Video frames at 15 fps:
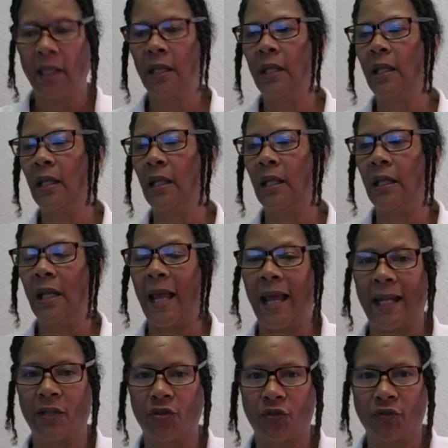the
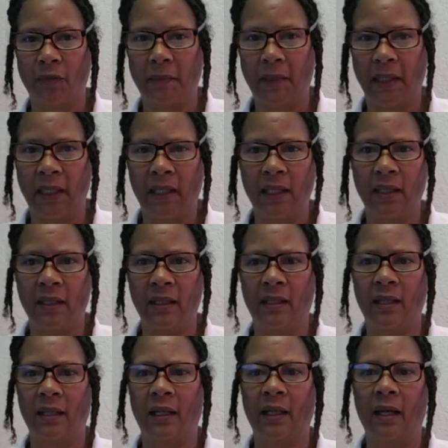excrement, the